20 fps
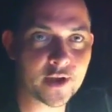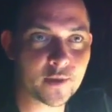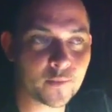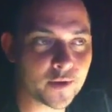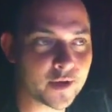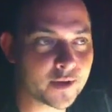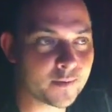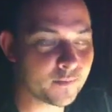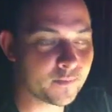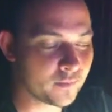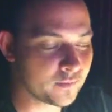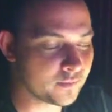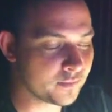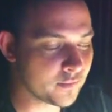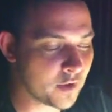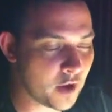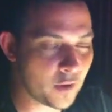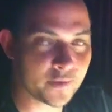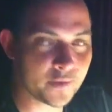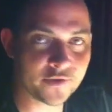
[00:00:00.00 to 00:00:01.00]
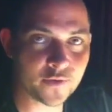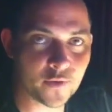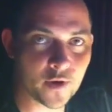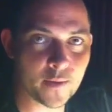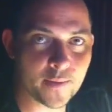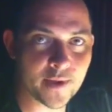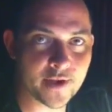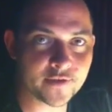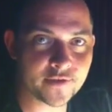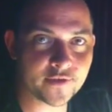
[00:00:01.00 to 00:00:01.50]
And we always do
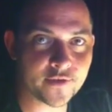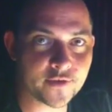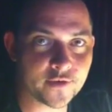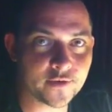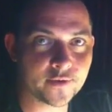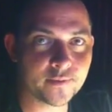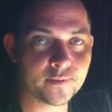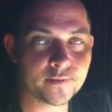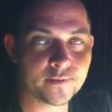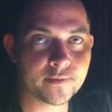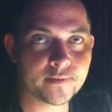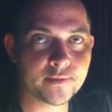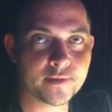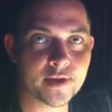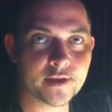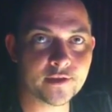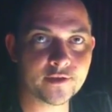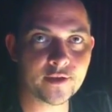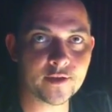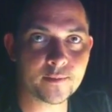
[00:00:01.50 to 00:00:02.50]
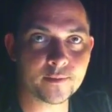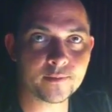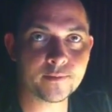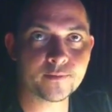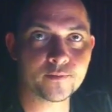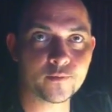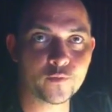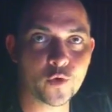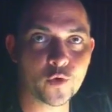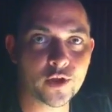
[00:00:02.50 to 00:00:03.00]
our best to get something
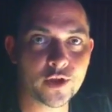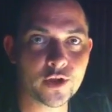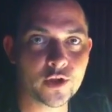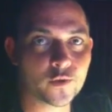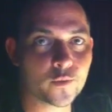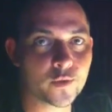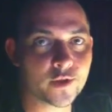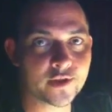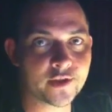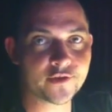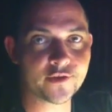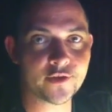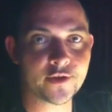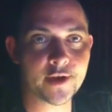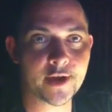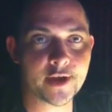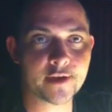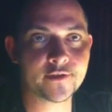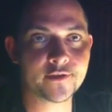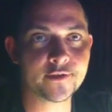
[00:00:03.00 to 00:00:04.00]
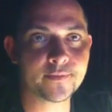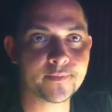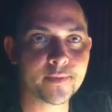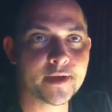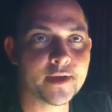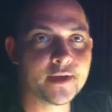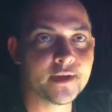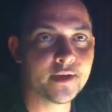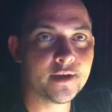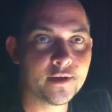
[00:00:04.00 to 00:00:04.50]
really good released to you guys.
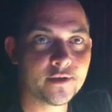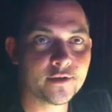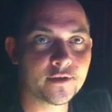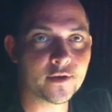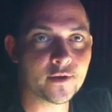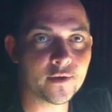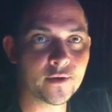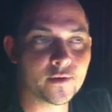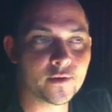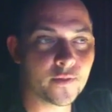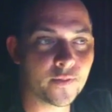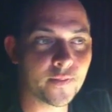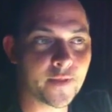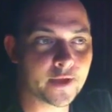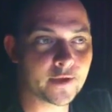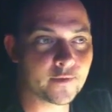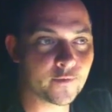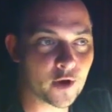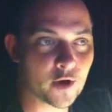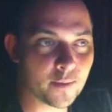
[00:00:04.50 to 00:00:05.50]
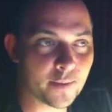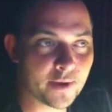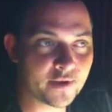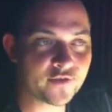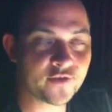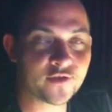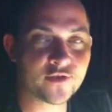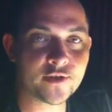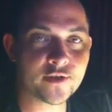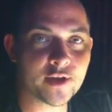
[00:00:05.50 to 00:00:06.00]
So thank you very
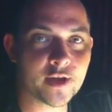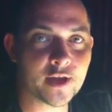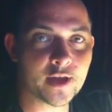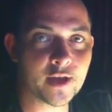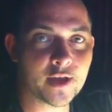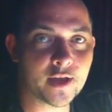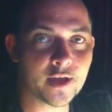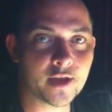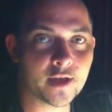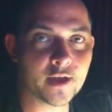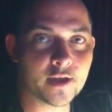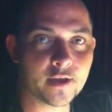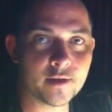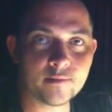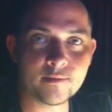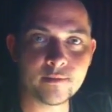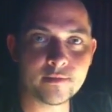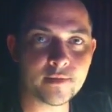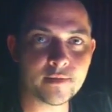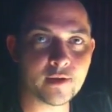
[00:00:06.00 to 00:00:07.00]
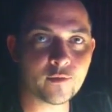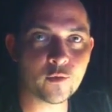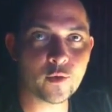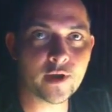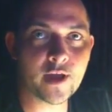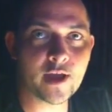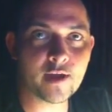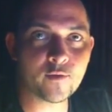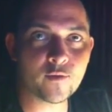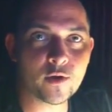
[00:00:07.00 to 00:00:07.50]
much, and
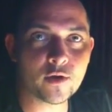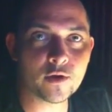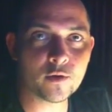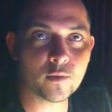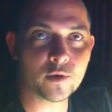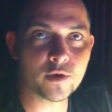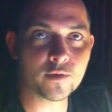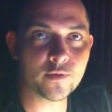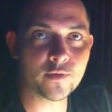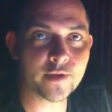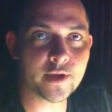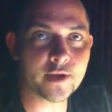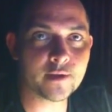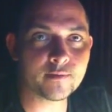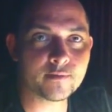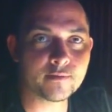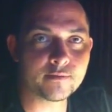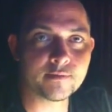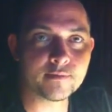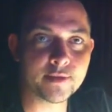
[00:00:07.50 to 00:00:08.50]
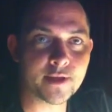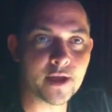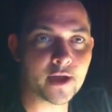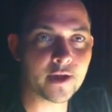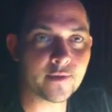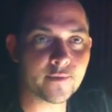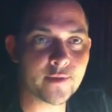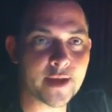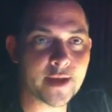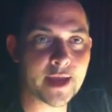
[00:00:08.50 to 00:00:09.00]
everyone have a wonderful day.
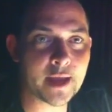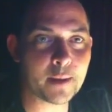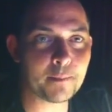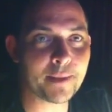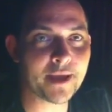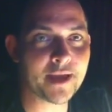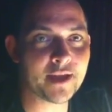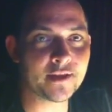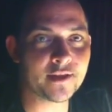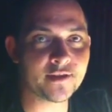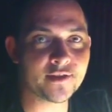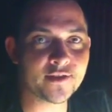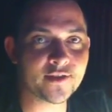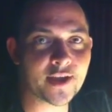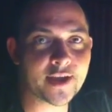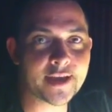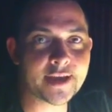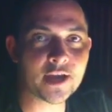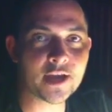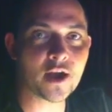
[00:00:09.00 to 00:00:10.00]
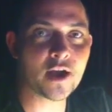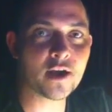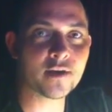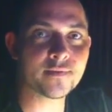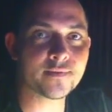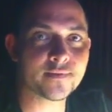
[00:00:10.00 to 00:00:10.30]
Donovan and Ben signing off.